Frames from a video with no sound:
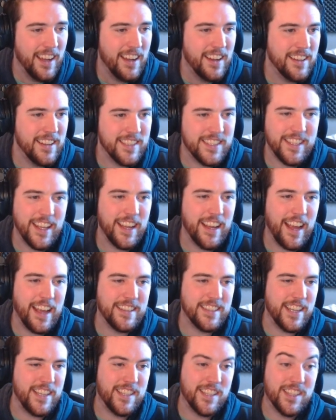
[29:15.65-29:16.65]
This thing
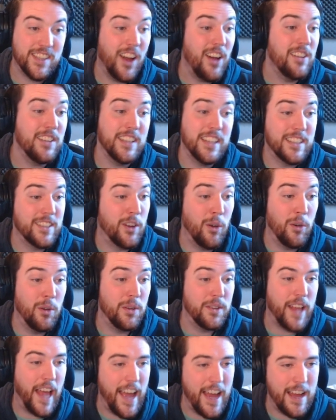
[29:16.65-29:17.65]
has a solid
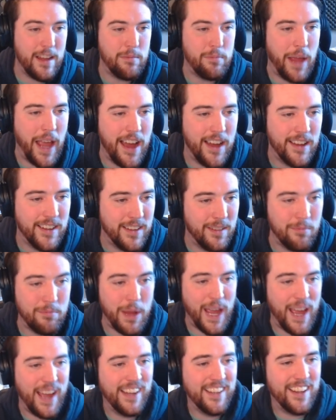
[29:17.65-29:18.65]
gold hat band,
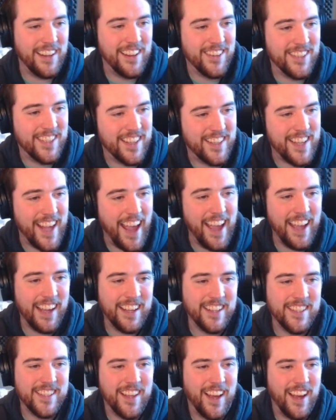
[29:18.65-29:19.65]
band, and there's a tag
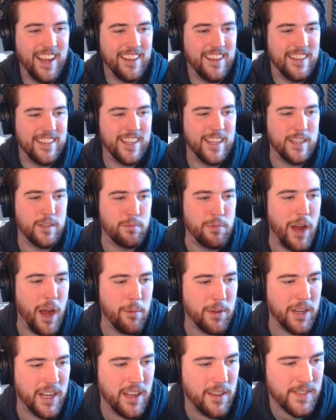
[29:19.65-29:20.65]
inside that says
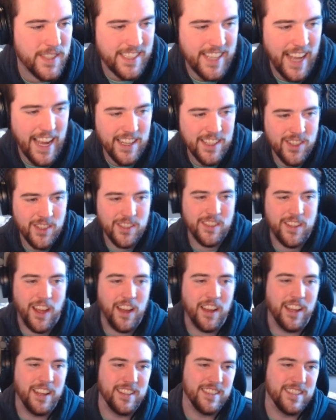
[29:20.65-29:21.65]
property of Satchel
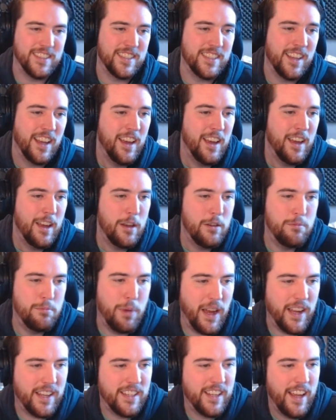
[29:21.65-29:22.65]
Duggins
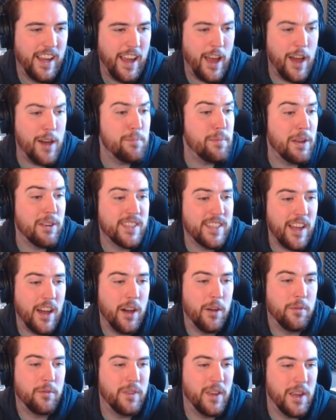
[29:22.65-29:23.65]
but help
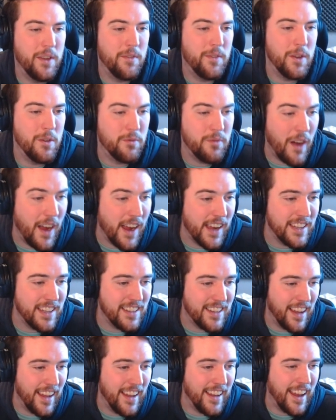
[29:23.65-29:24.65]
yourself if you find
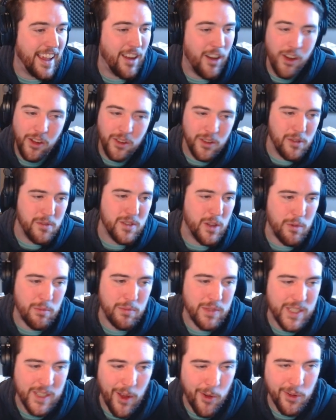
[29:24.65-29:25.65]
it in a hollow
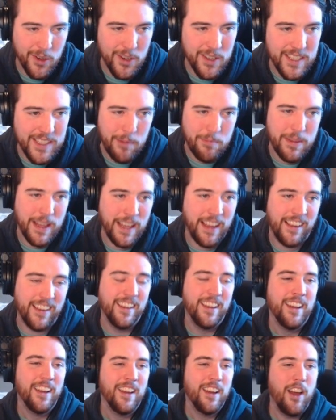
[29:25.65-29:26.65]
tombstone or
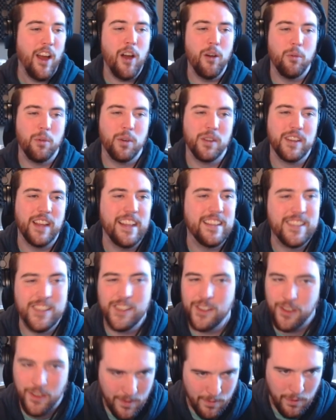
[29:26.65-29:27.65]
something. Oh, well,
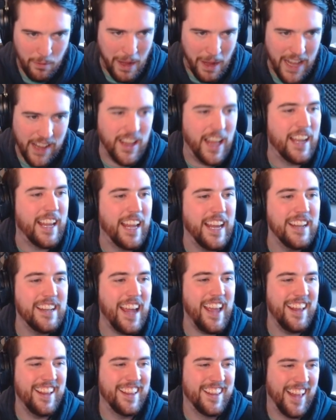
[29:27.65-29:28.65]
that's my lucky
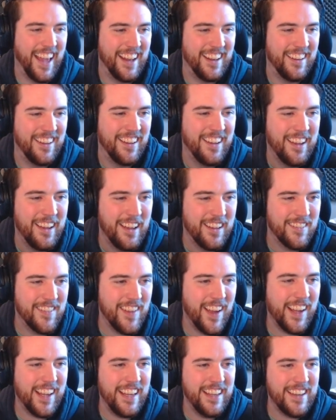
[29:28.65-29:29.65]
day then.
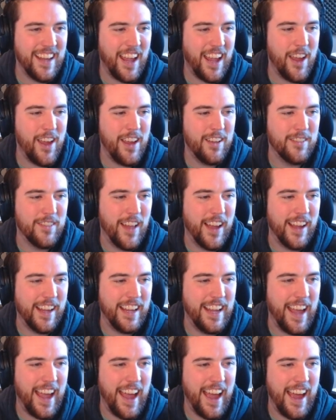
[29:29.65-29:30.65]
Lucky day,
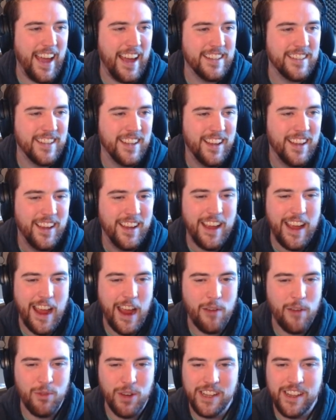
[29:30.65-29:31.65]
lucky hat.
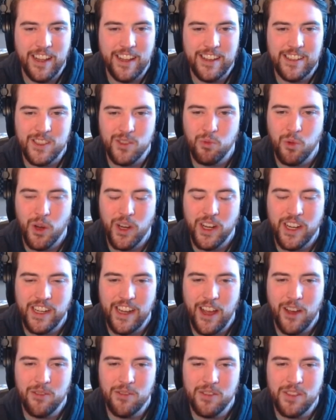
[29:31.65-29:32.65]
Everything's
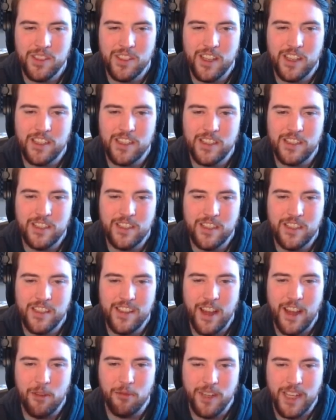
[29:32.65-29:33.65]
working out just
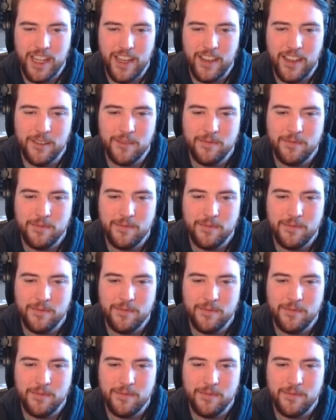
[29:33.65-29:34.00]
nifty.